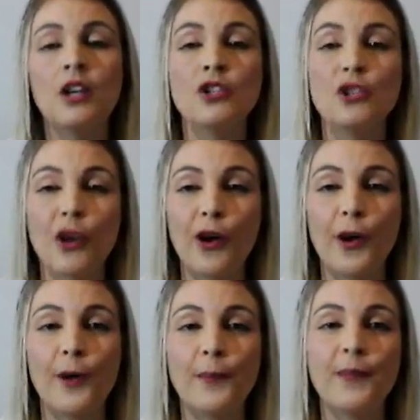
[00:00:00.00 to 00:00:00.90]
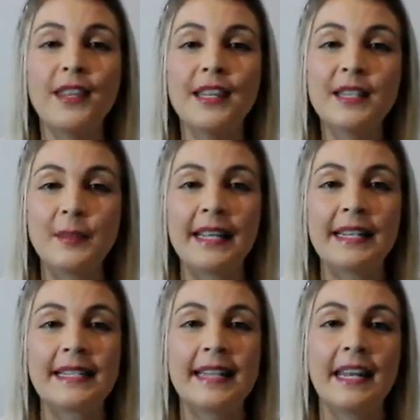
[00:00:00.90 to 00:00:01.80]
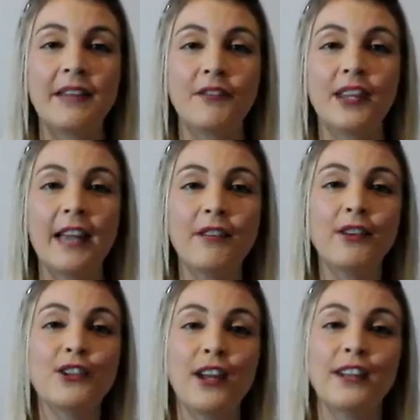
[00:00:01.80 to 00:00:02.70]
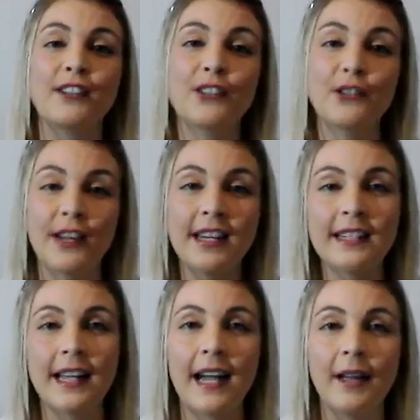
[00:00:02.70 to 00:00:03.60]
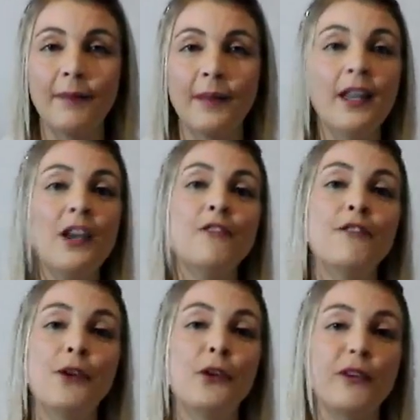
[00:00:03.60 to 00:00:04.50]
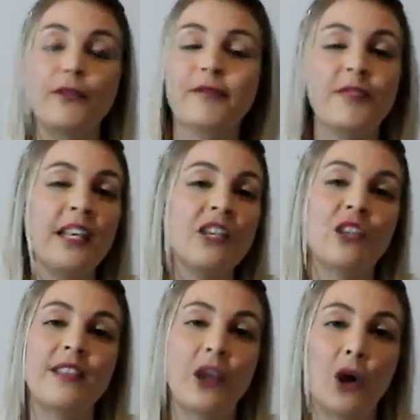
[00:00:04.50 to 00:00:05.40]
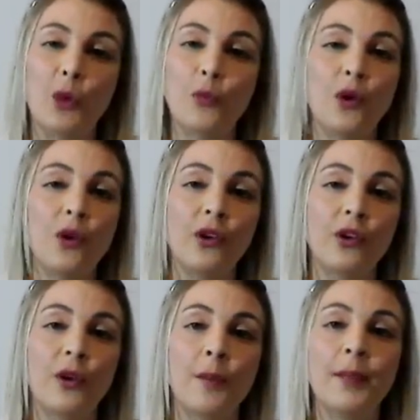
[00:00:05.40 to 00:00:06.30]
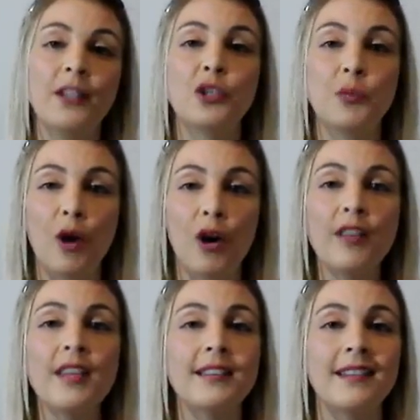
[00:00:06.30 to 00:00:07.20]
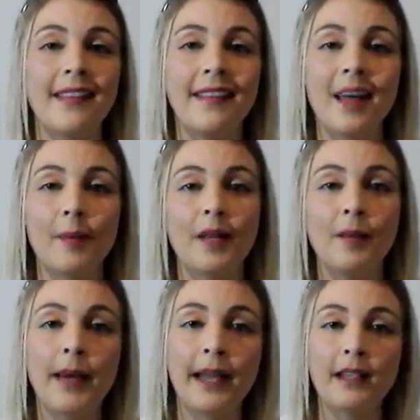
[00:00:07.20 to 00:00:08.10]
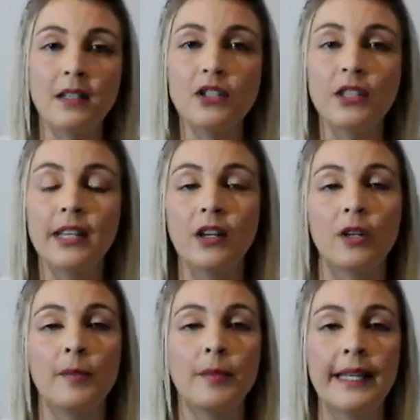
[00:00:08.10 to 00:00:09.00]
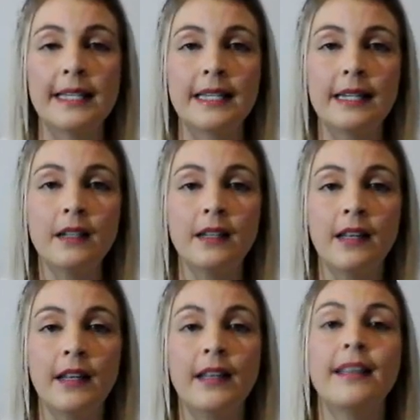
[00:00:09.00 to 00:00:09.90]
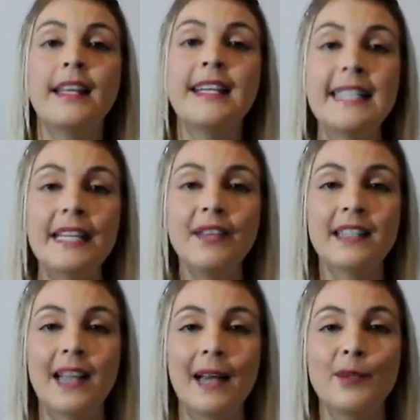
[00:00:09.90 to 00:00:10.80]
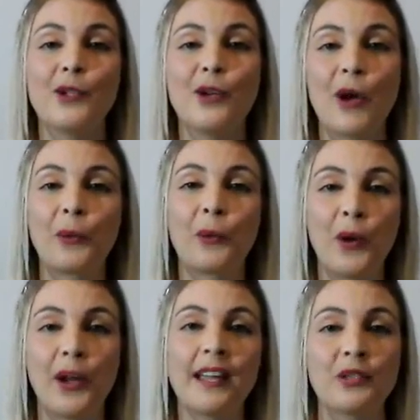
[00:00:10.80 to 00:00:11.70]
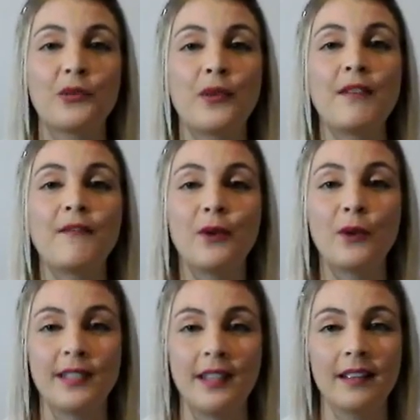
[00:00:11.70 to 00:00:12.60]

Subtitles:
So this means that if you gave your child screen time for finishing their homework, but tomorrow there's another uphill battle to get it completed, then TV time did not work as a reinforcer